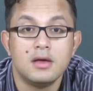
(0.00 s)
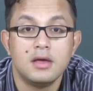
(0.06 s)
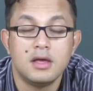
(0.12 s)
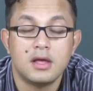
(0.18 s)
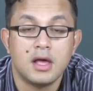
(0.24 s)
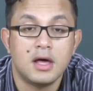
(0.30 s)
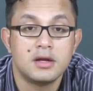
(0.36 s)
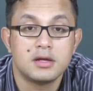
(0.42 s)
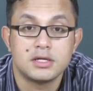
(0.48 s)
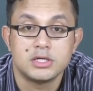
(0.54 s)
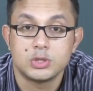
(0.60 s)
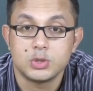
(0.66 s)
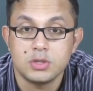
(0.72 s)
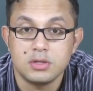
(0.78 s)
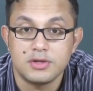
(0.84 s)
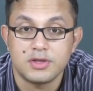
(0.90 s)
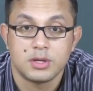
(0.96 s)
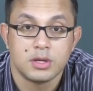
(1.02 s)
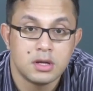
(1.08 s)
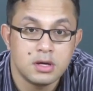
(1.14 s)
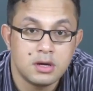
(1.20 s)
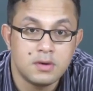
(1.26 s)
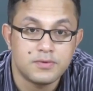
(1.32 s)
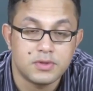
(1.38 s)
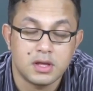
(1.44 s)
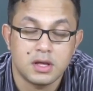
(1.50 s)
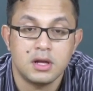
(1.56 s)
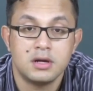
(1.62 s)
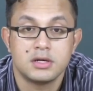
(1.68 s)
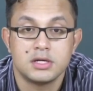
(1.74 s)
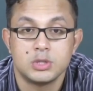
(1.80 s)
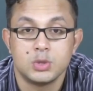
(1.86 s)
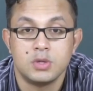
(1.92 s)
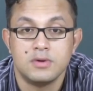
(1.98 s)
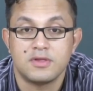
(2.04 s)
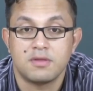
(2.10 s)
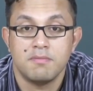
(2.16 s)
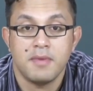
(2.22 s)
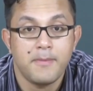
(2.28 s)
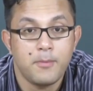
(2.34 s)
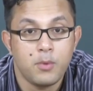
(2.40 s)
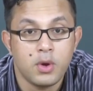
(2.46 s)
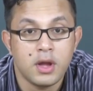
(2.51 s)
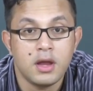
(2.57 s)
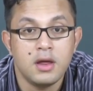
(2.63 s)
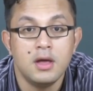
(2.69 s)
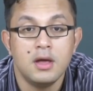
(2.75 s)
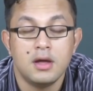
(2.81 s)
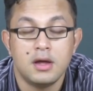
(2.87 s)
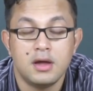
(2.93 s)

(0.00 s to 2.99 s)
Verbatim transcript: he can't control his nerves. He can't control his memory.